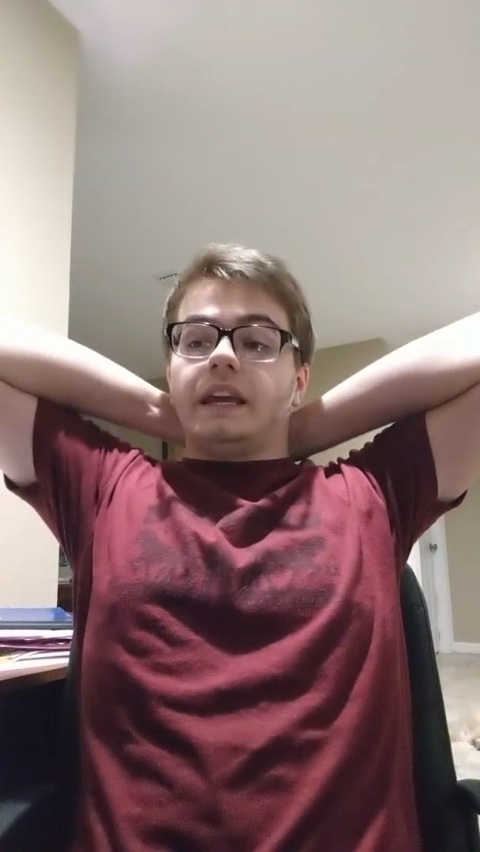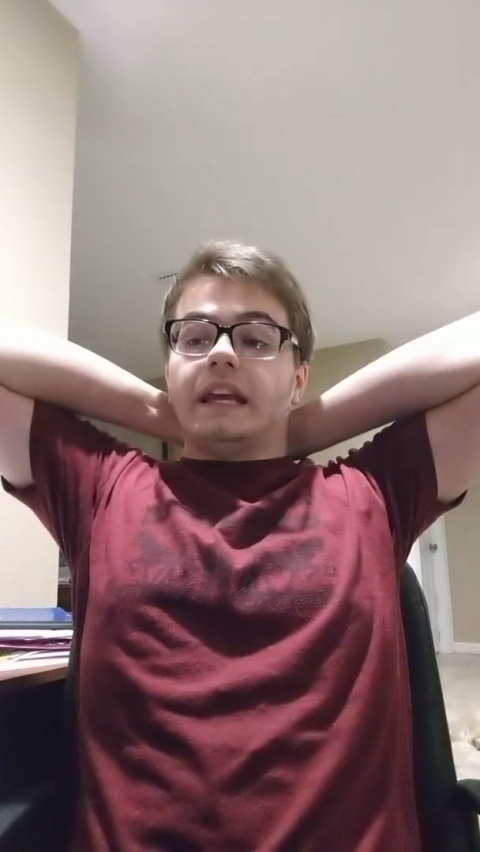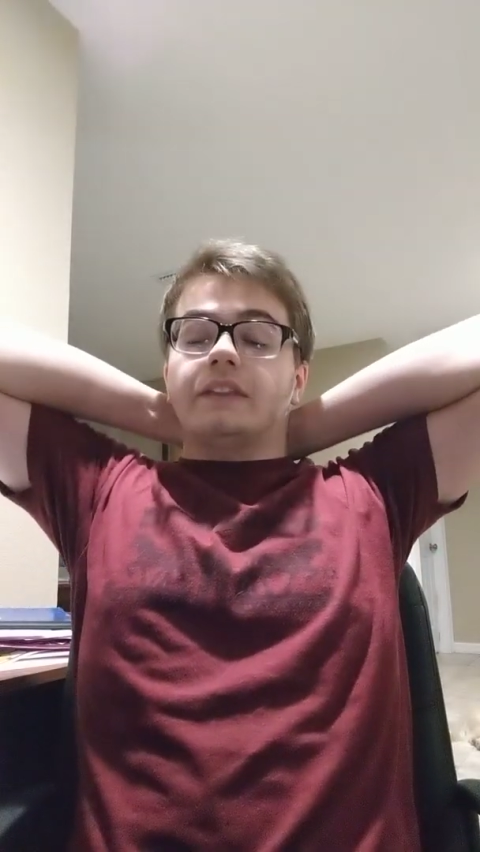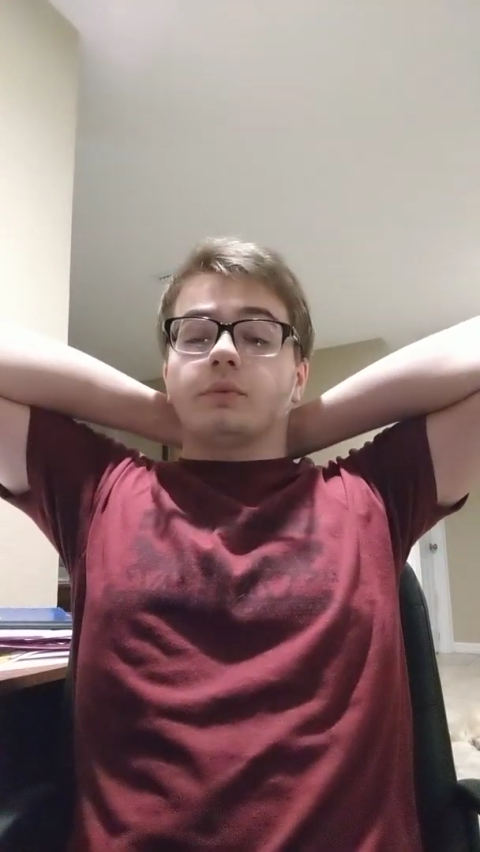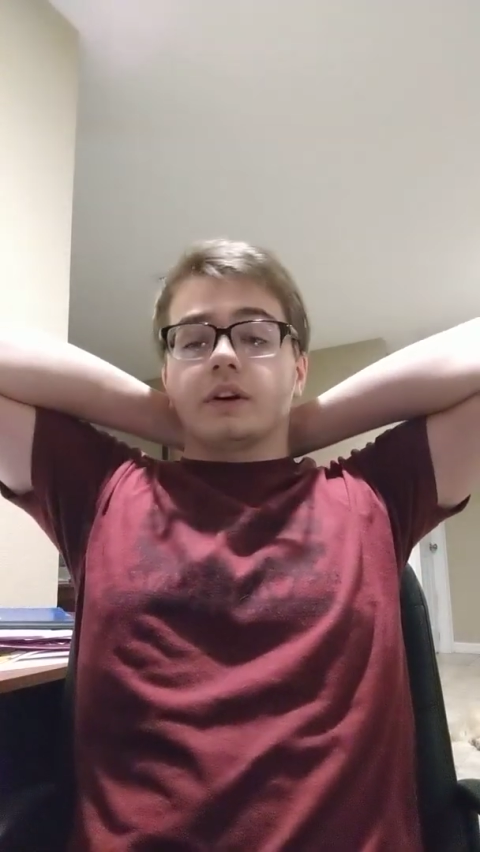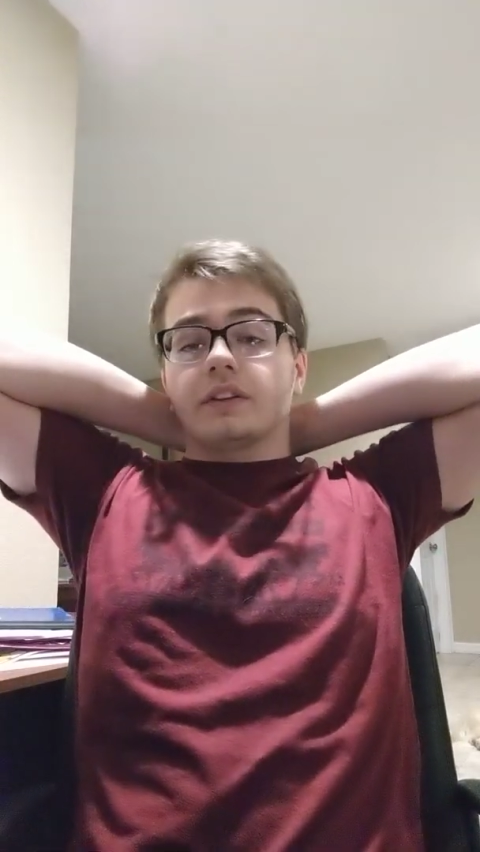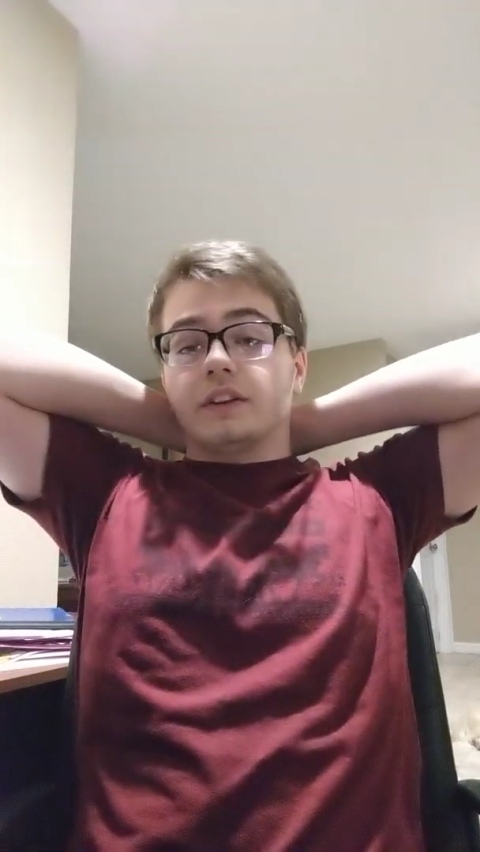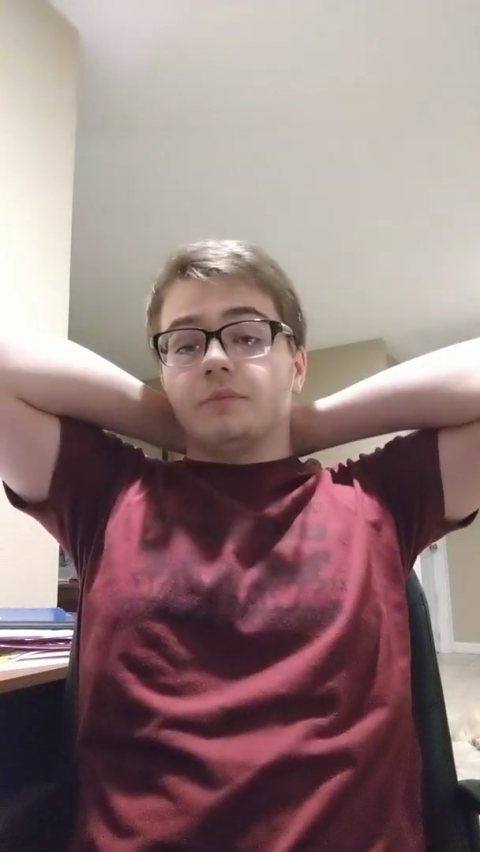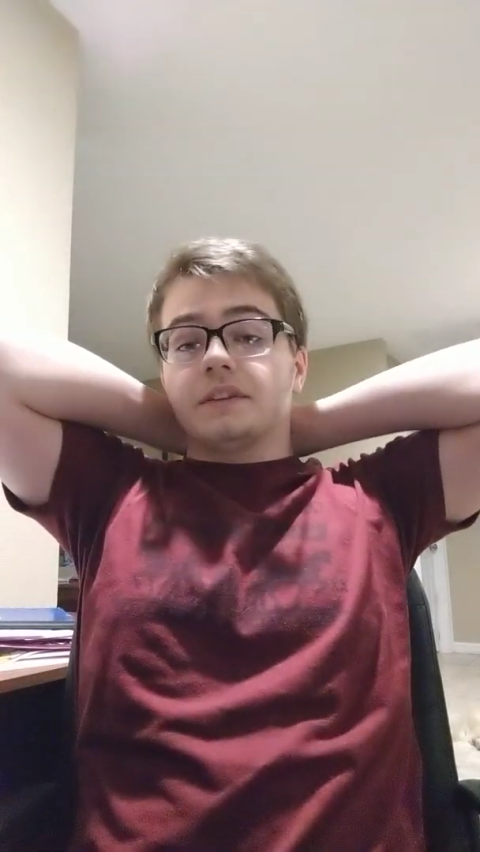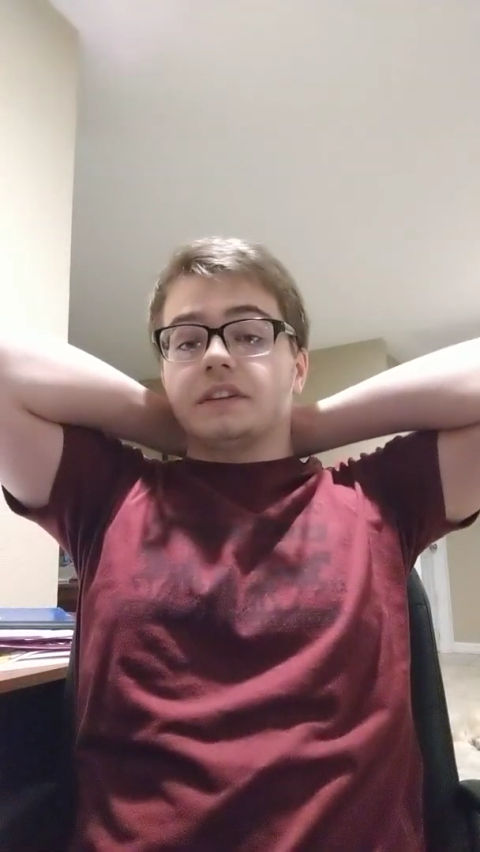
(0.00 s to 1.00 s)
and get the work
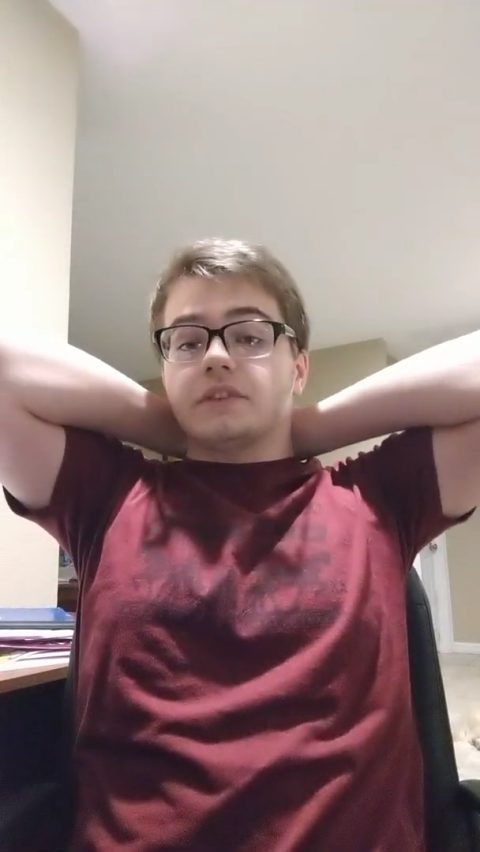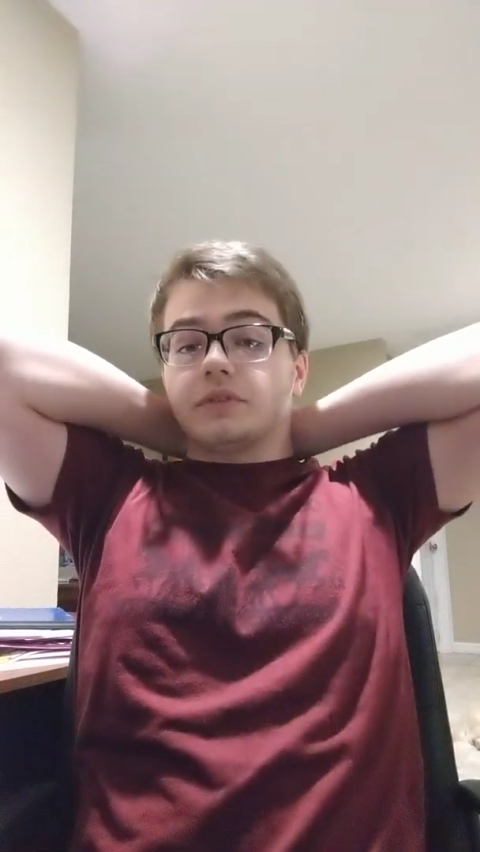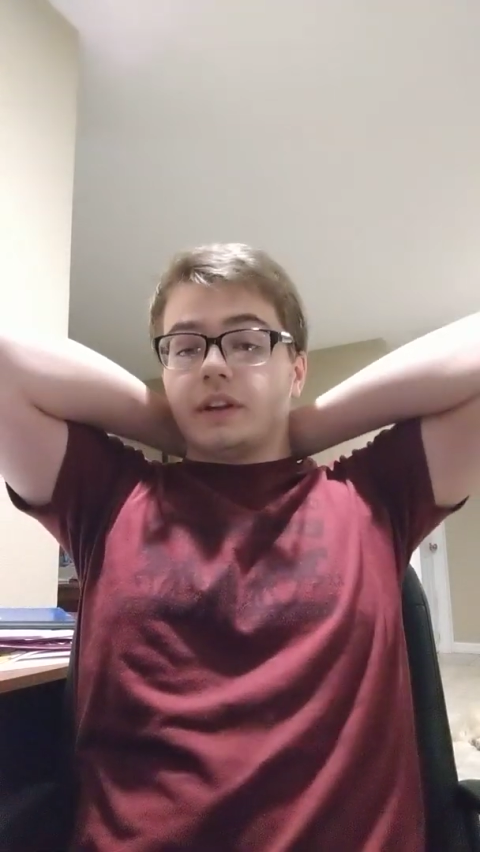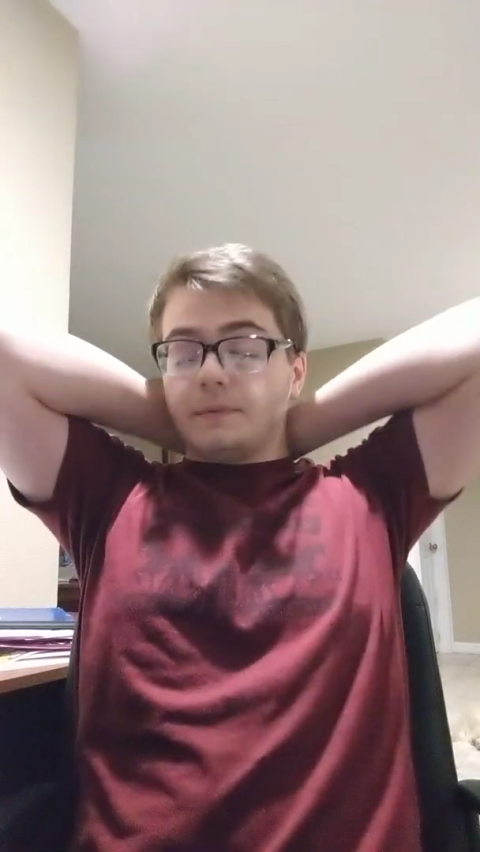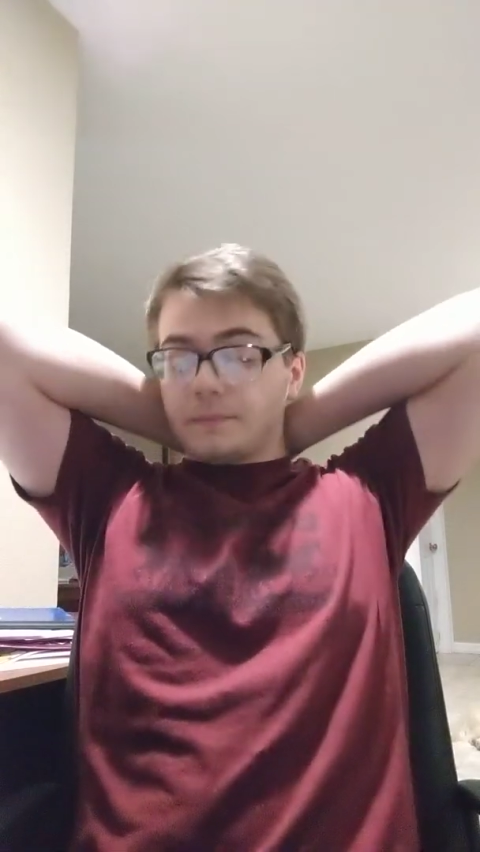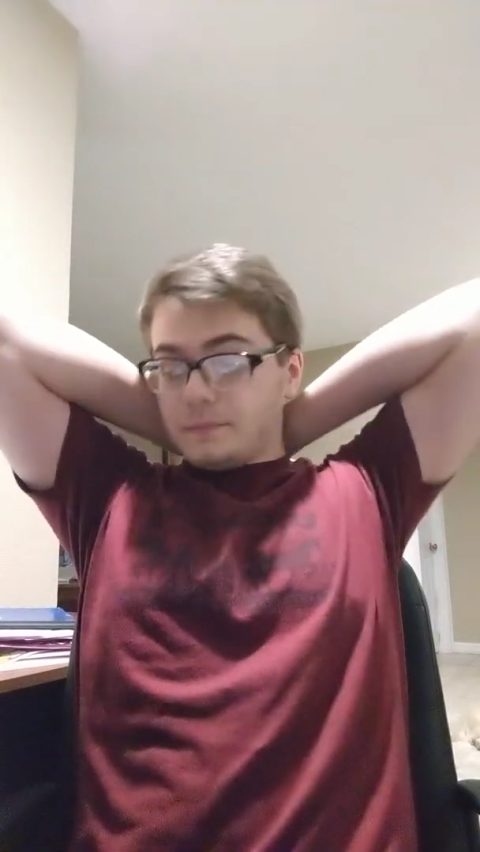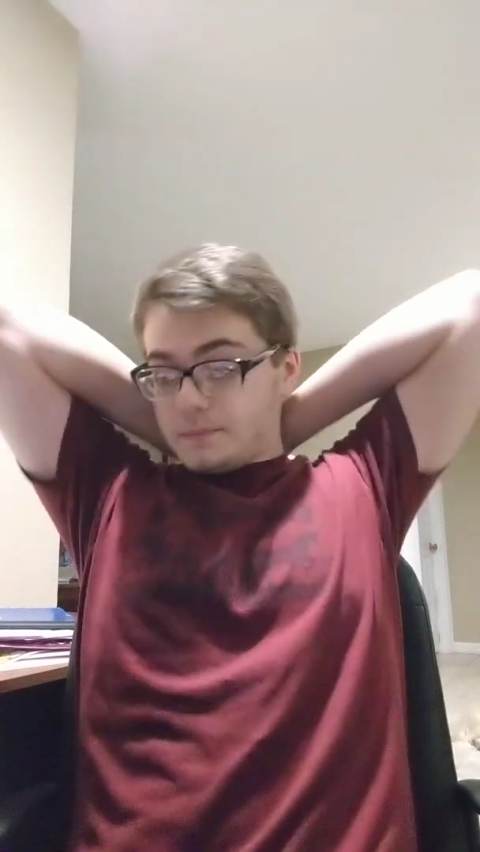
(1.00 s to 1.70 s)
done you missed yesterday.